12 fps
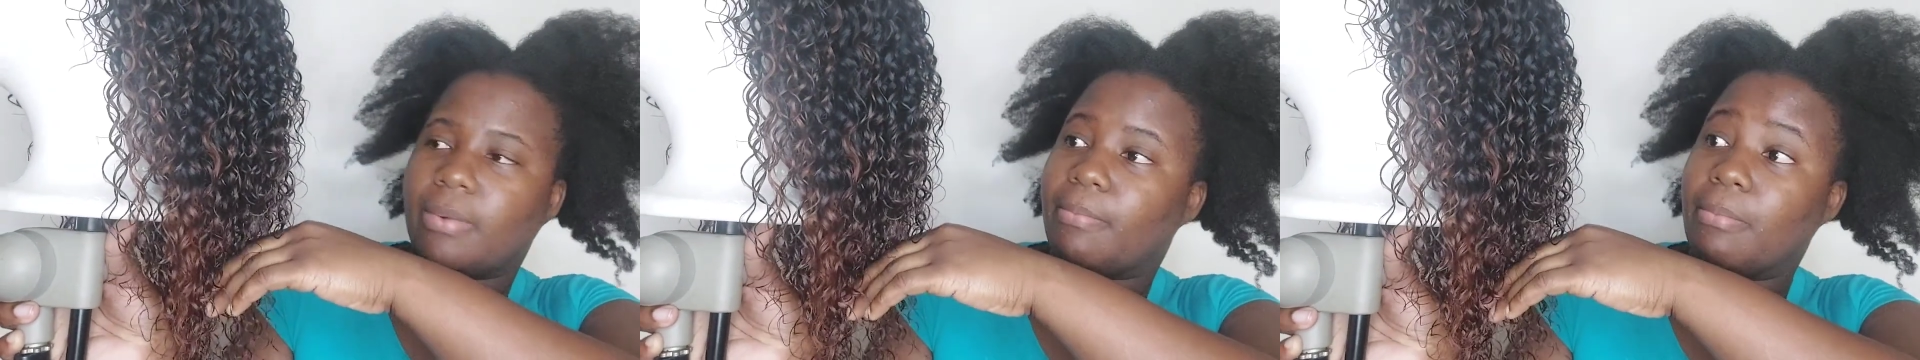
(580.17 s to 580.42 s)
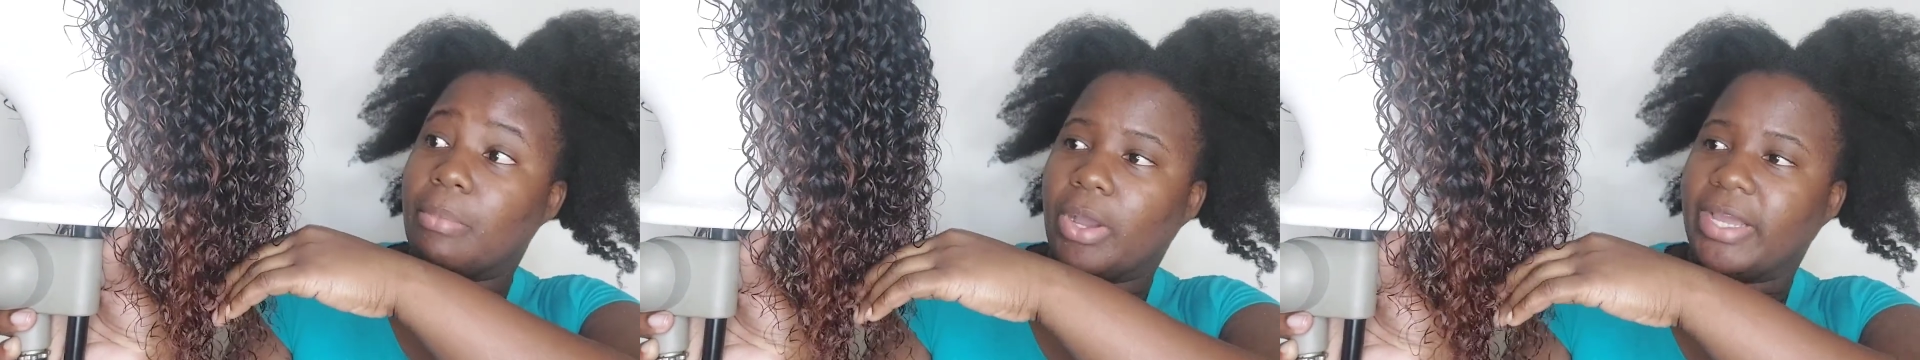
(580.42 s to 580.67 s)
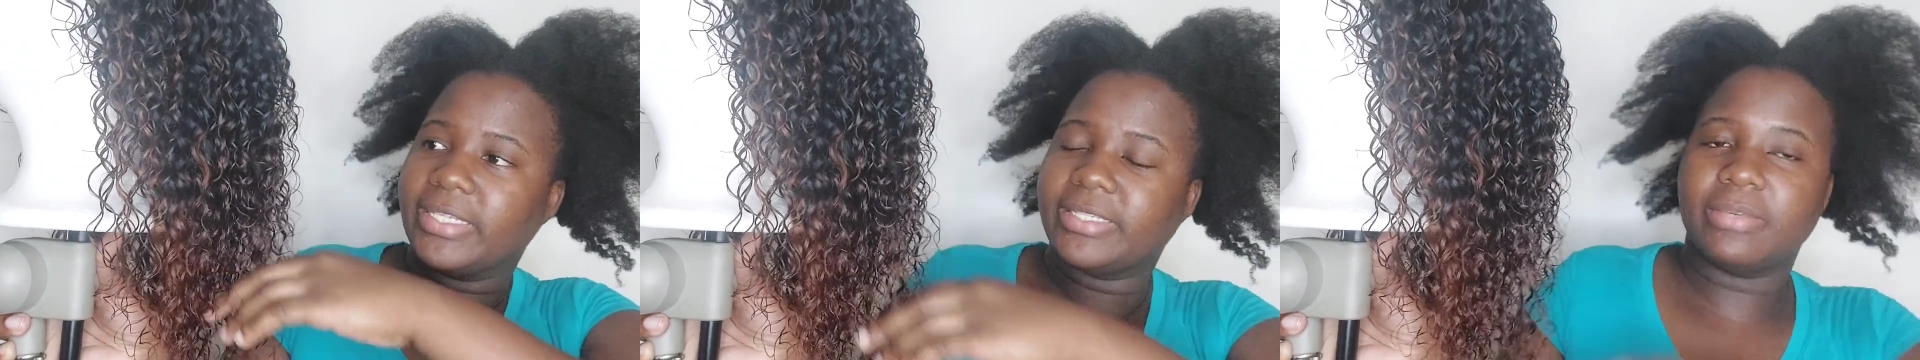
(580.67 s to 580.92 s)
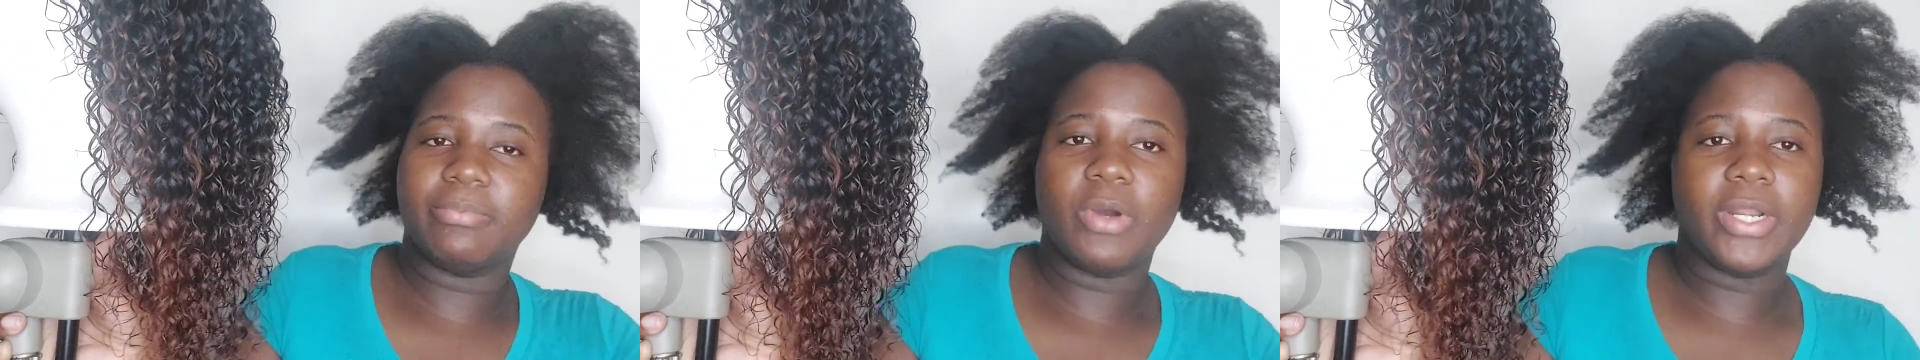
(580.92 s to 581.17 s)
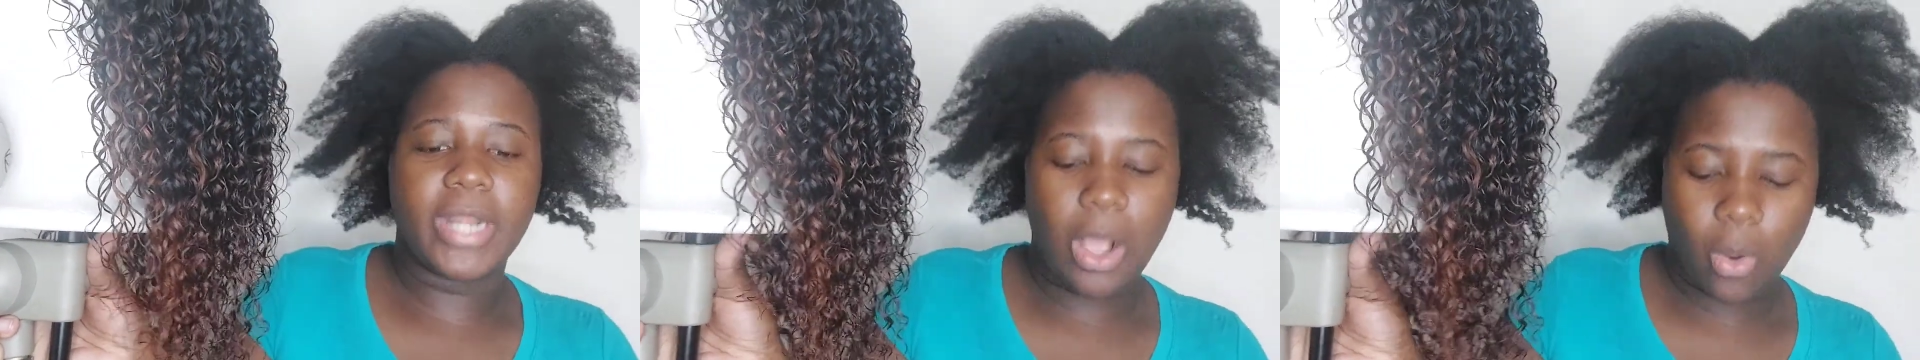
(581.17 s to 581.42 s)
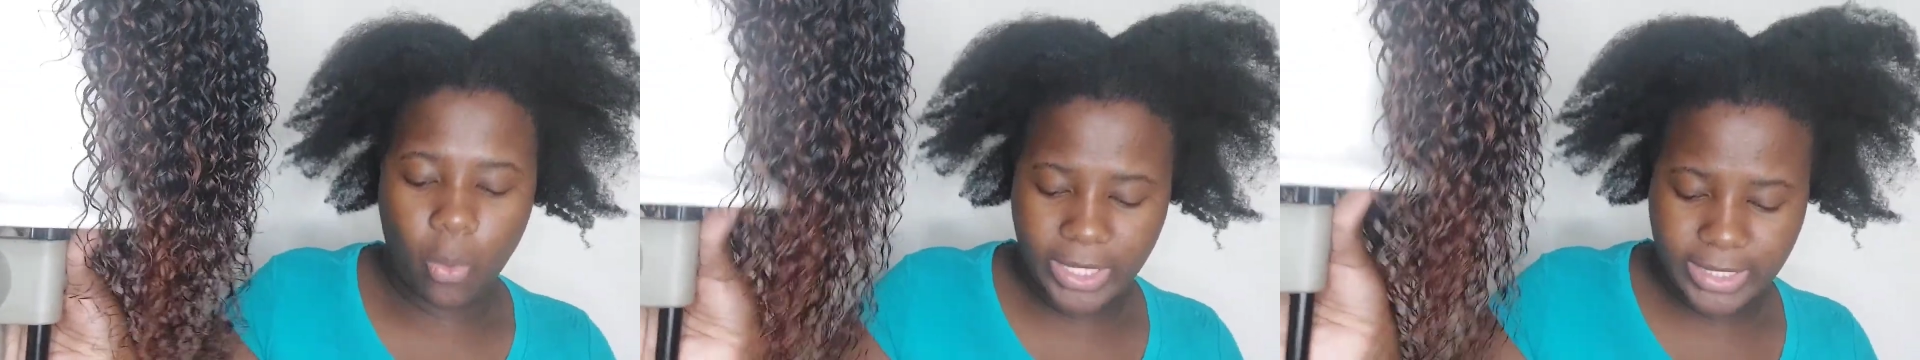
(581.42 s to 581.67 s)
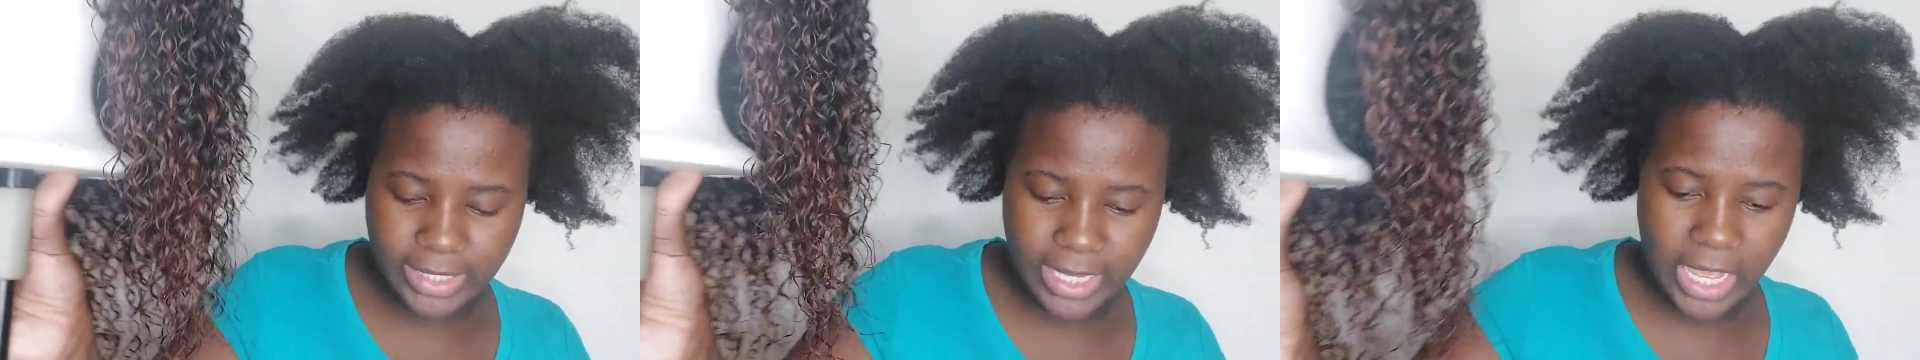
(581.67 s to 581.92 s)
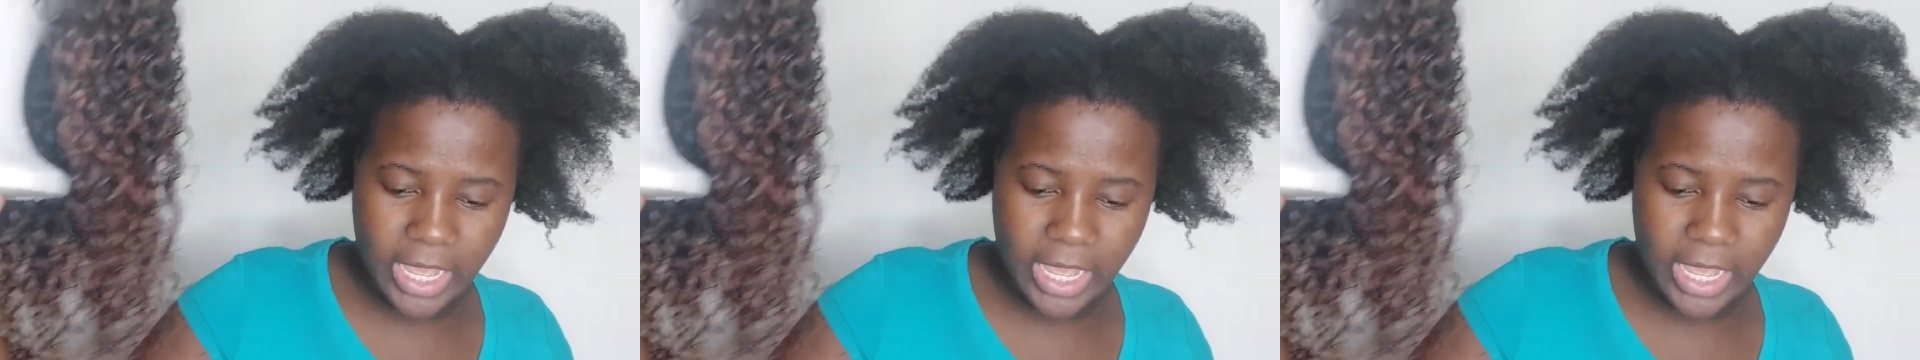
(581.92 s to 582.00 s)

moist but not wet.